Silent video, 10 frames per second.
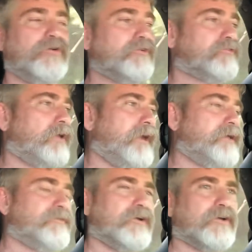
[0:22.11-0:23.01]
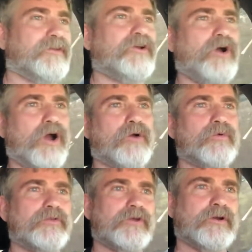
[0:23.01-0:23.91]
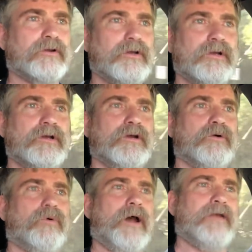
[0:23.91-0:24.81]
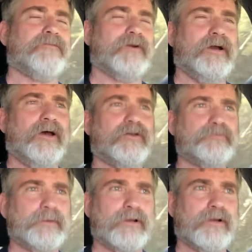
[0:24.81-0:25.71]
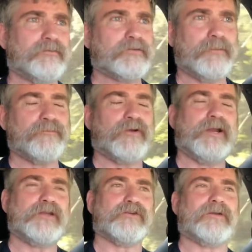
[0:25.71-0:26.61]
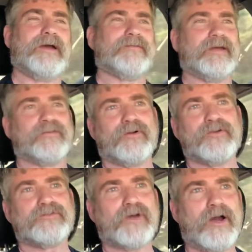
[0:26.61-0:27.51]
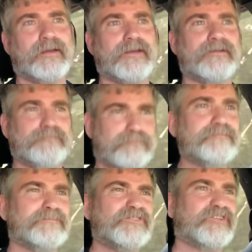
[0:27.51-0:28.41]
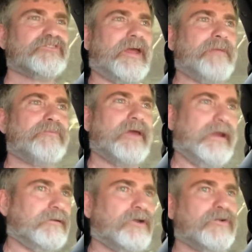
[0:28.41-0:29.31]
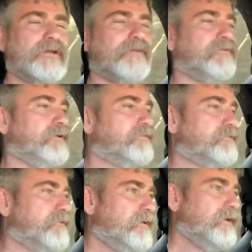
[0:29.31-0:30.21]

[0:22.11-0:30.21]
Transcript: Just like if you're in the car with your wife or husband or some friend and you're driving down the road talking, it's the same thing, no difference.